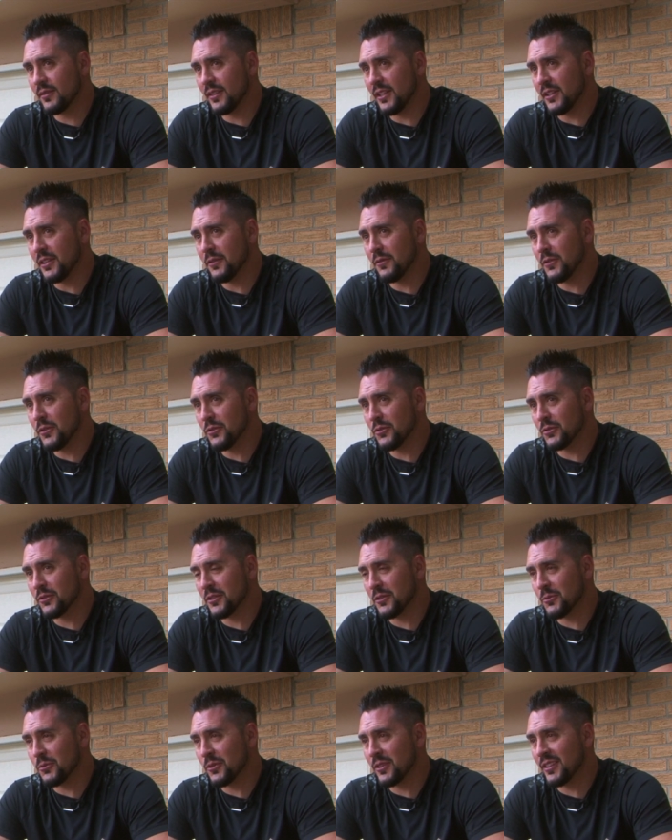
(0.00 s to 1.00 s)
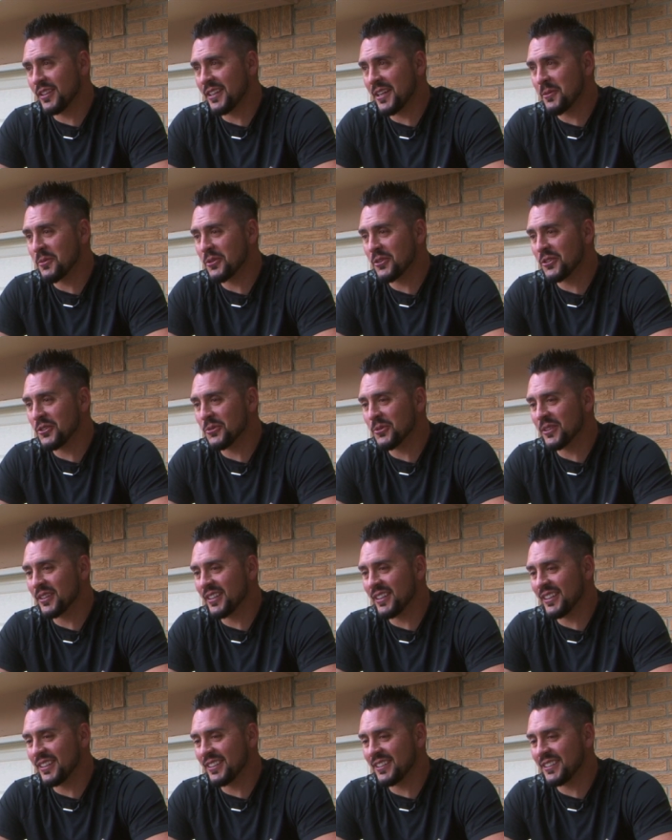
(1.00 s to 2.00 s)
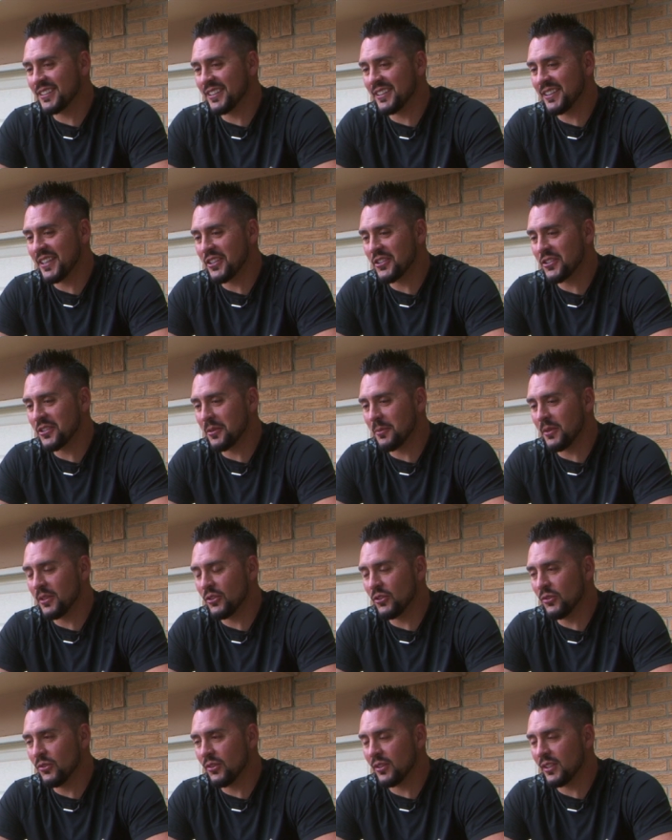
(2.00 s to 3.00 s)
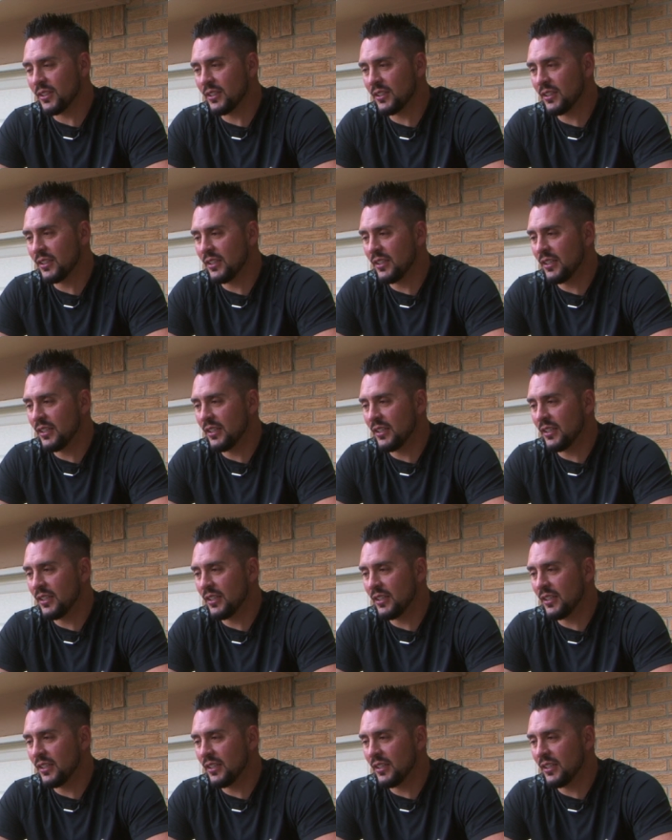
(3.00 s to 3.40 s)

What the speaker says: individuals that were in the neighborhood doing things that they shouldn't have been doing.